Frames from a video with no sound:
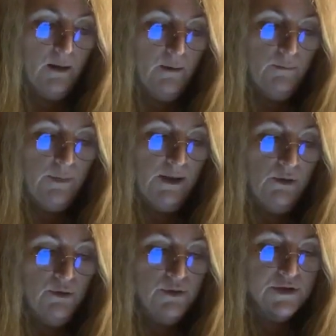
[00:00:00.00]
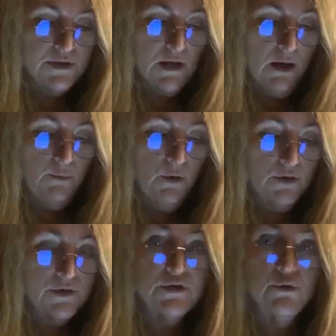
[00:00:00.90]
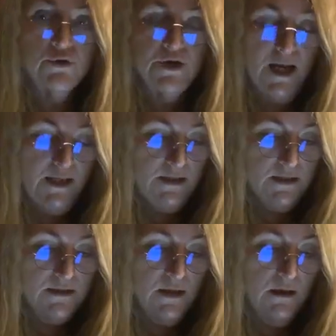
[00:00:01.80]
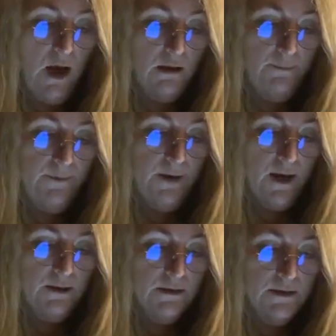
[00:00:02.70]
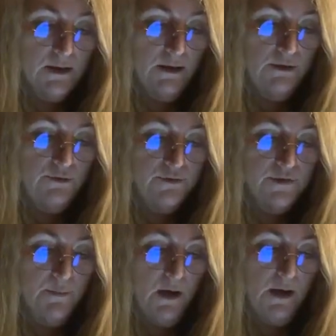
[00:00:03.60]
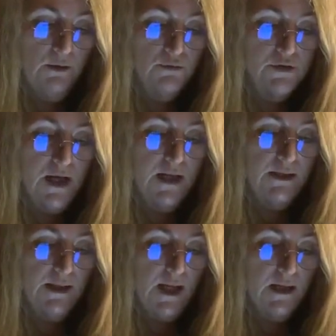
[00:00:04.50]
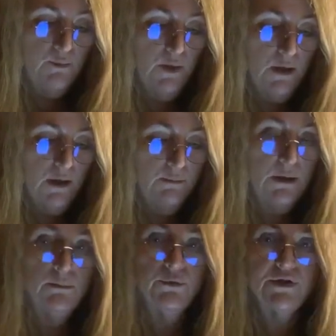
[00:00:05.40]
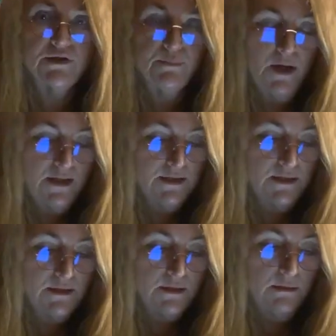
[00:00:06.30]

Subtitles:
"Because I was ordained as a Ngakpa and I use my ordained name when I'm in Buddhist places."